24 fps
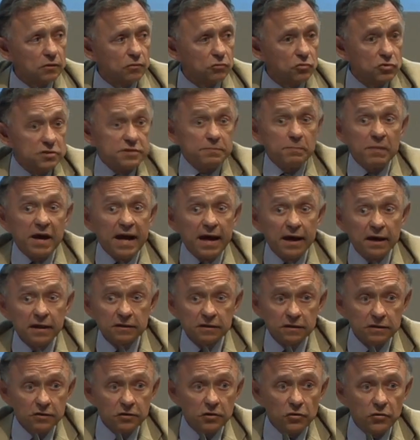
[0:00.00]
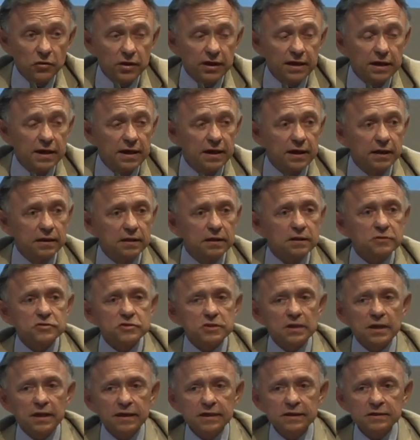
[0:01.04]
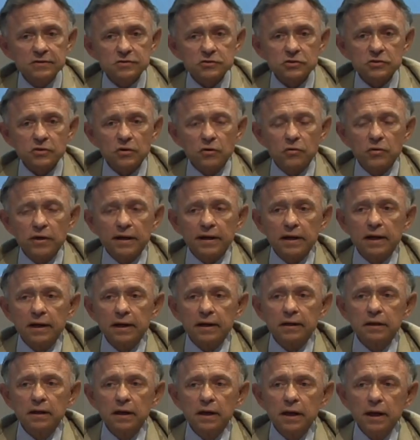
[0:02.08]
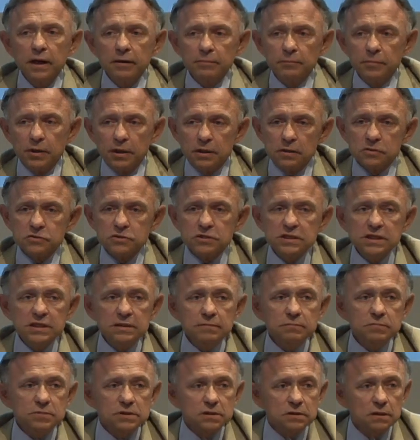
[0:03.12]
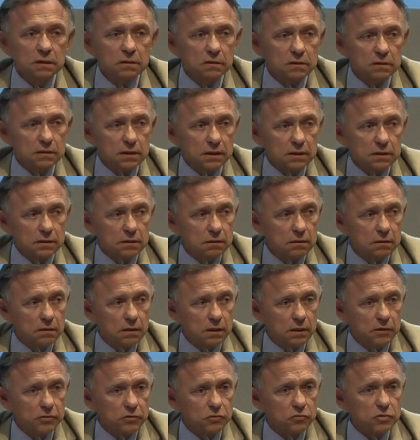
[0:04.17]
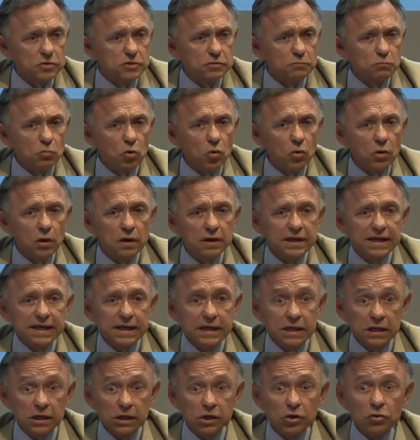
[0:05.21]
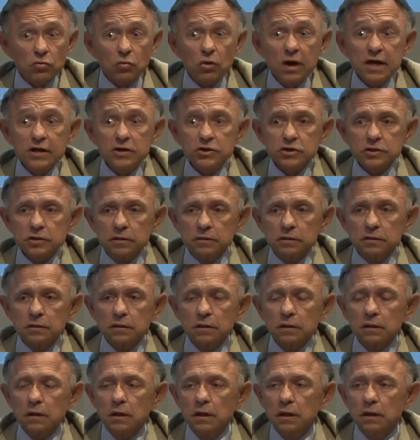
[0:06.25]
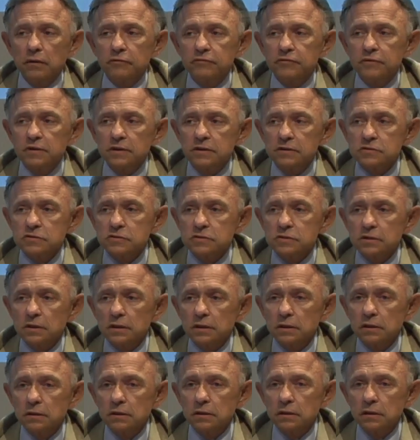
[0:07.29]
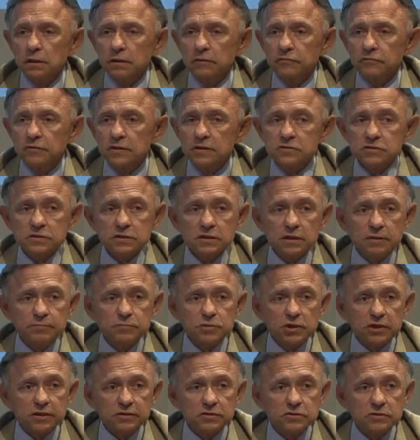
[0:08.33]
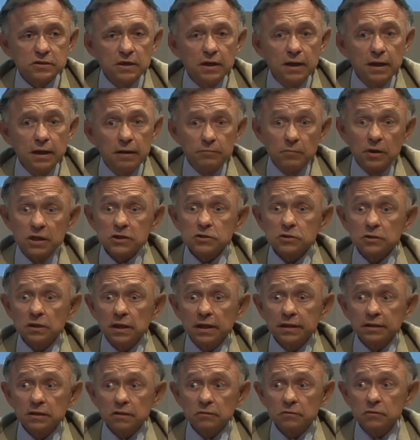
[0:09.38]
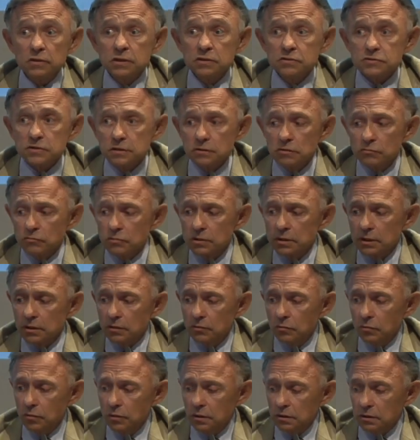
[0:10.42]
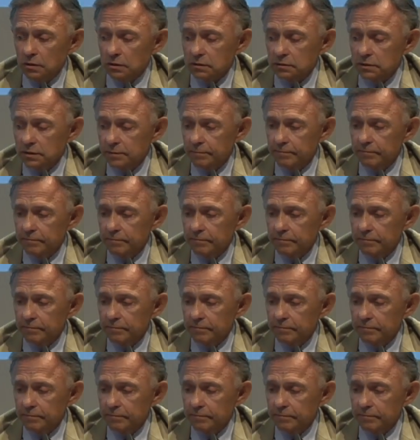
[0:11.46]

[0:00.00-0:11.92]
was math going on and science going on, but it seemed that uh, there was more an integration of these, uh, of these subjects, much like there is in the real world.